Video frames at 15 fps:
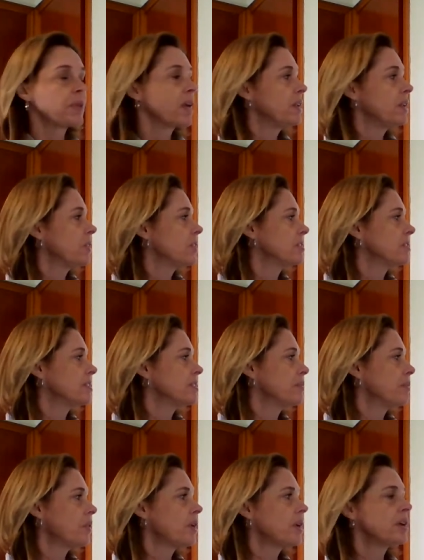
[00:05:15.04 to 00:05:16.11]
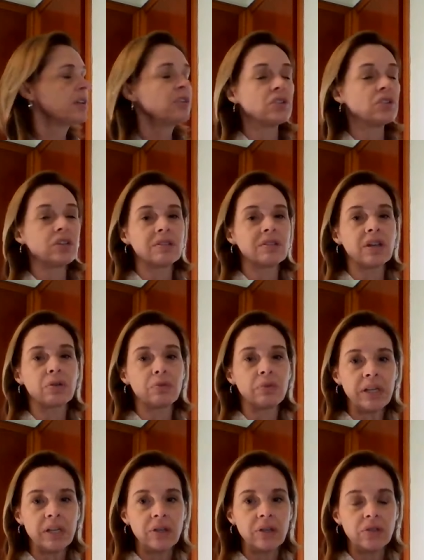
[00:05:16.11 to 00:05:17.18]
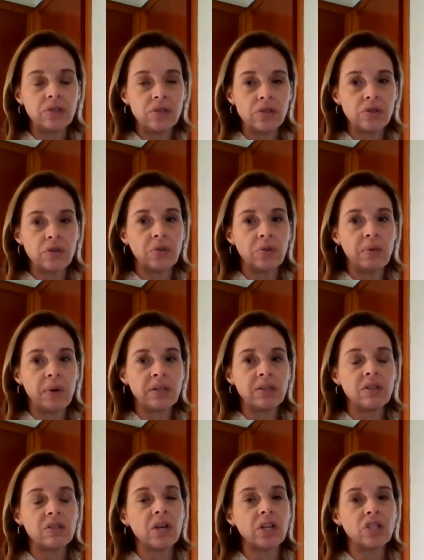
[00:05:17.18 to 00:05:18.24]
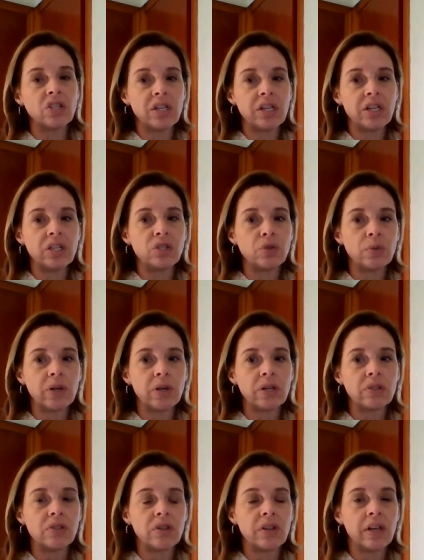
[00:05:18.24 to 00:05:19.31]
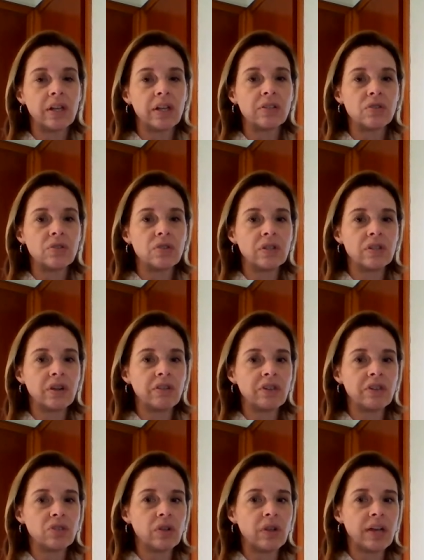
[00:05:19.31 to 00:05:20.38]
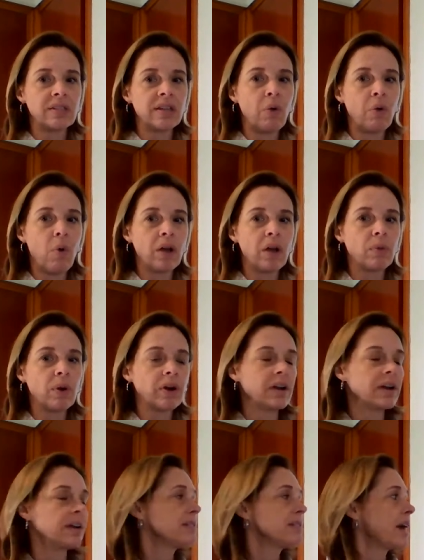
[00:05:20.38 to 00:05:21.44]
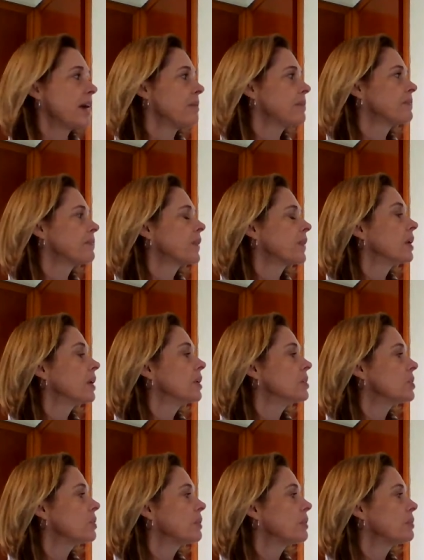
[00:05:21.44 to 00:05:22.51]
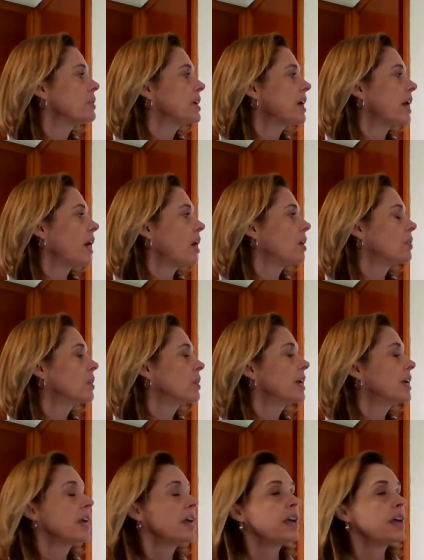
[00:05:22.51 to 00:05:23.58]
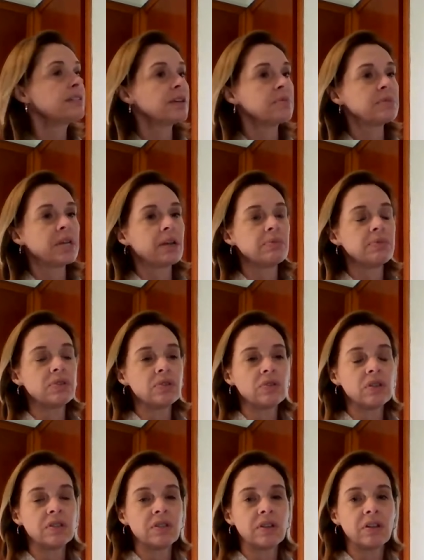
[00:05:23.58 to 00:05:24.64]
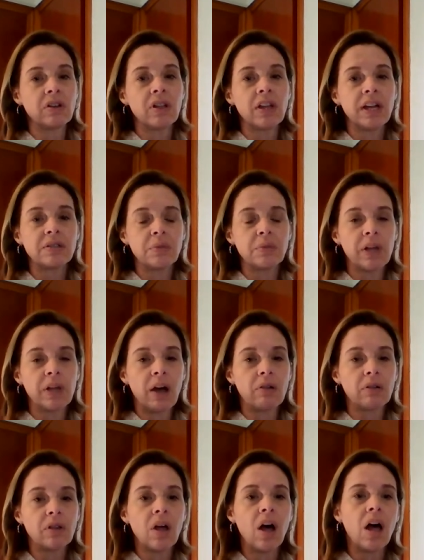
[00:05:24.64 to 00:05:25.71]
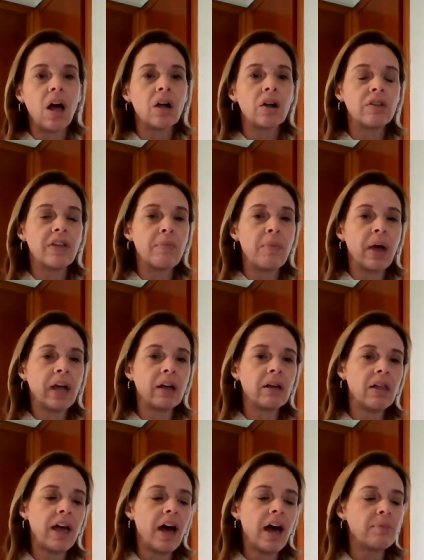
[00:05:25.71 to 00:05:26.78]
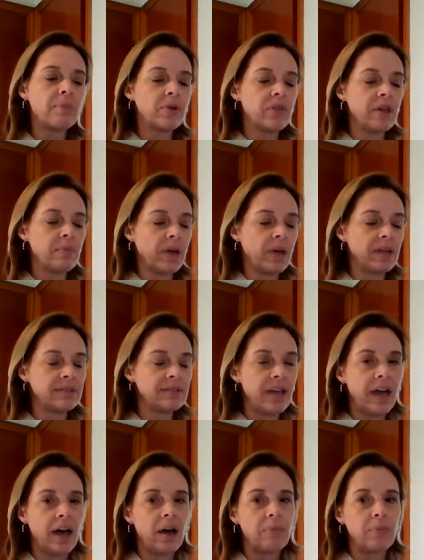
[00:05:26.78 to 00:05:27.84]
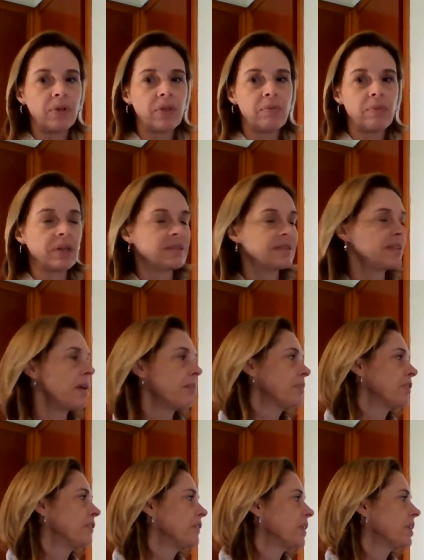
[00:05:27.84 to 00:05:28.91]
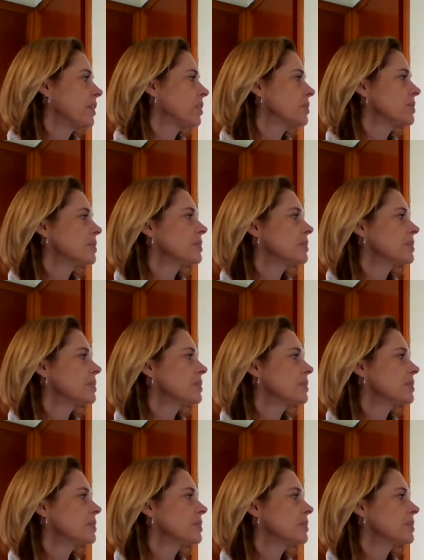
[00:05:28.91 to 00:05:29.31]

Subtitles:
Now this is important, just like readers do. We want to touch each word so that students are visualizing one word at a time. So we would count, and sometimes students in the class would count along, or they might clap, or they might tap, or they might snap their fingers